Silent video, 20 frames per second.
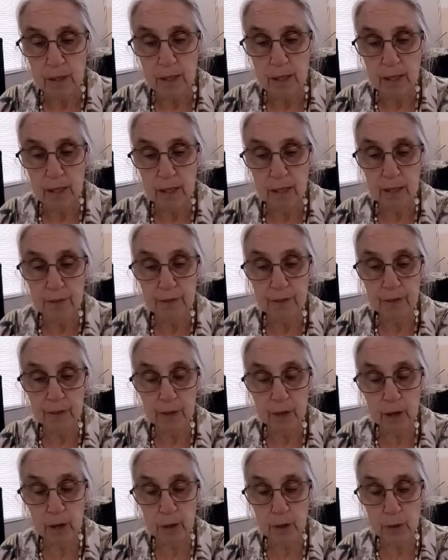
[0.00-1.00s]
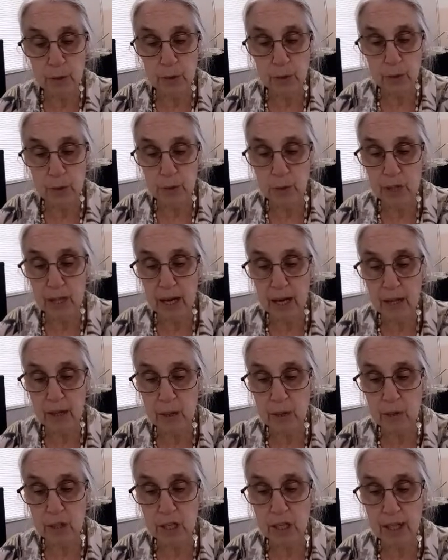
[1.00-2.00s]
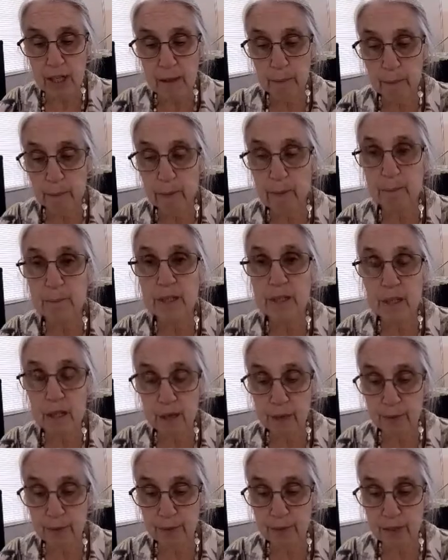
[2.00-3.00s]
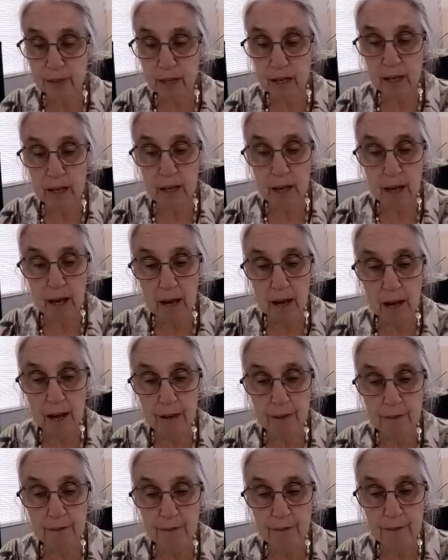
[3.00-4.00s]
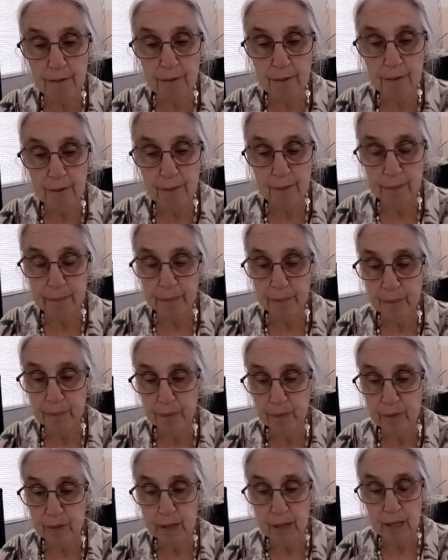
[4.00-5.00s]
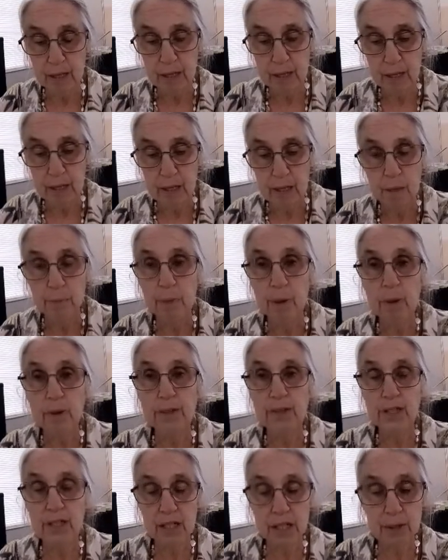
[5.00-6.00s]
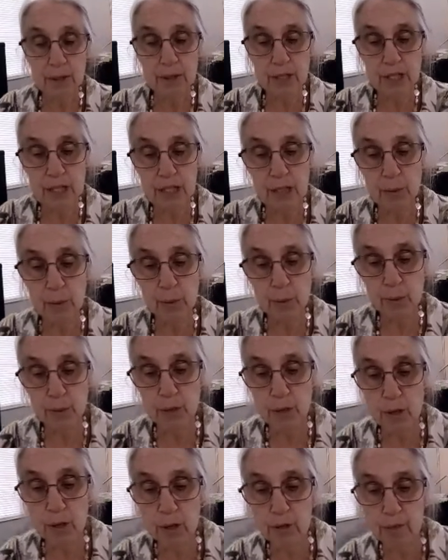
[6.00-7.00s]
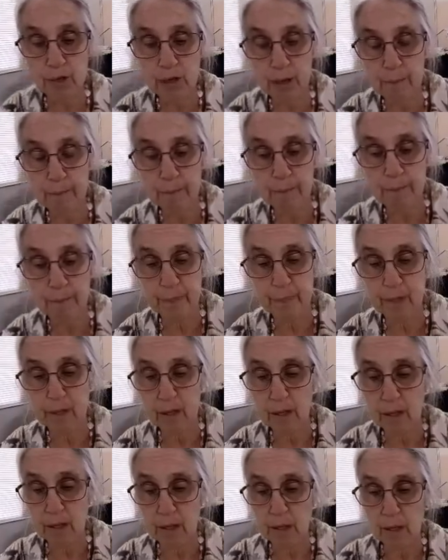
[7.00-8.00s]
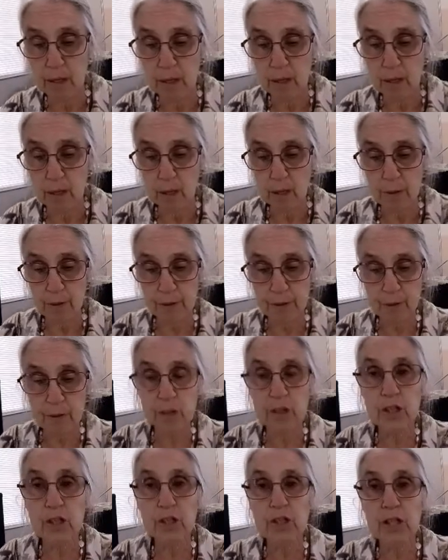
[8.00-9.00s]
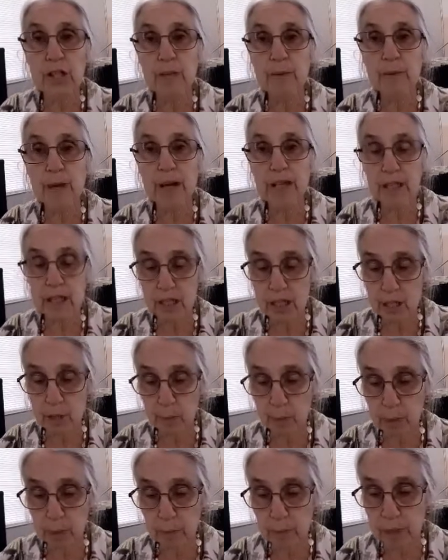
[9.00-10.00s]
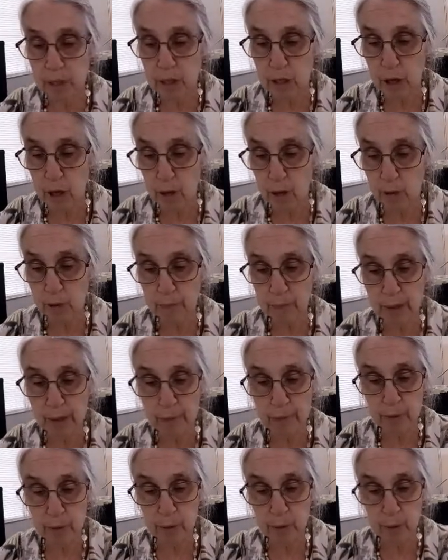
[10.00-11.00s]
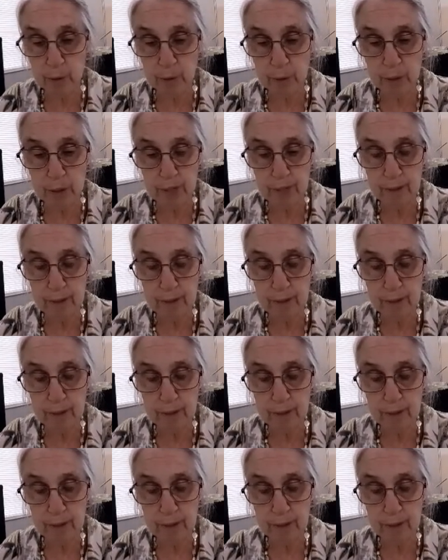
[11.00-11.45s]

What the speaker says: Even those who cannot keep themselves alive. Posterity will serve him. Future generations will be told about the Lord.